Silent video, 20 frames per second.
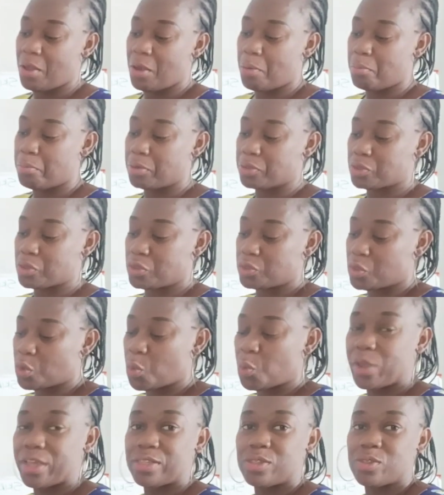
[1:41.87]
But on the
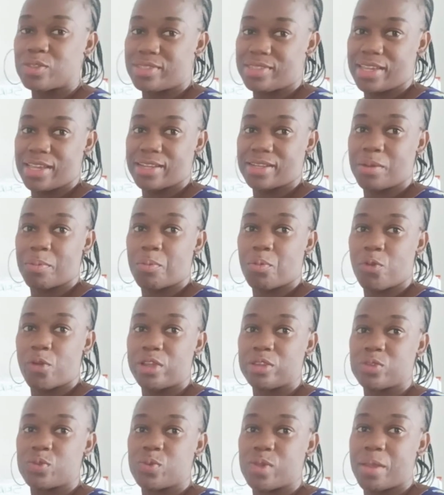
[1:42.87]
waist, you take the
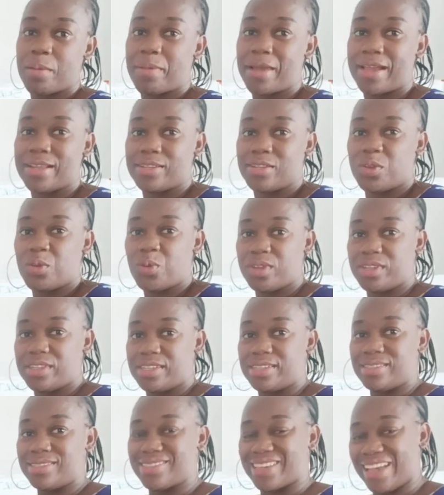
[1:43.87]
point whereby
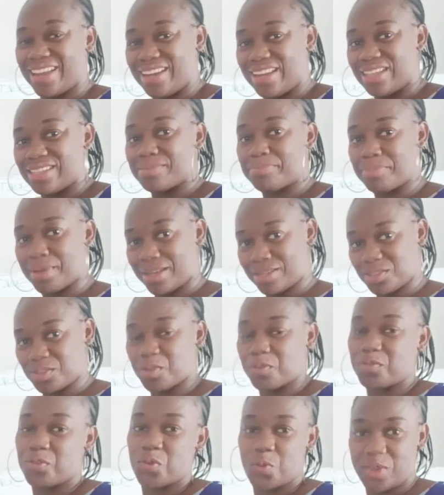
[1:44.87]
the tiniest part
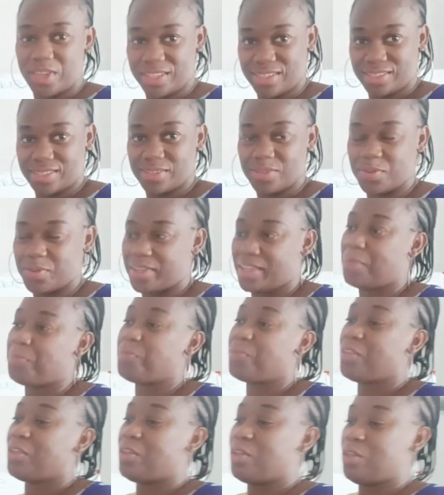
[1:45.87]
of the waist. Okay,